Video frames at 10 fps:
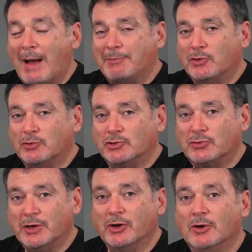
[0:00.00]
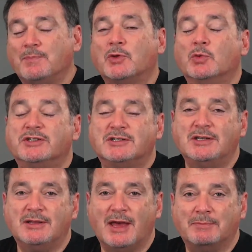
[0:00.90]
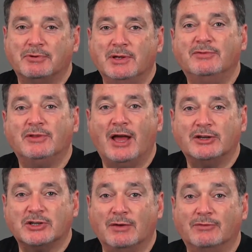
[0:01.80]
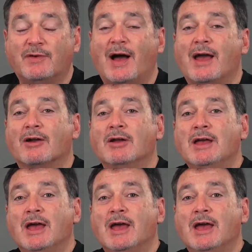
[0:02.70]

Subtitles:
optical trigger would see that pre-flash and fire,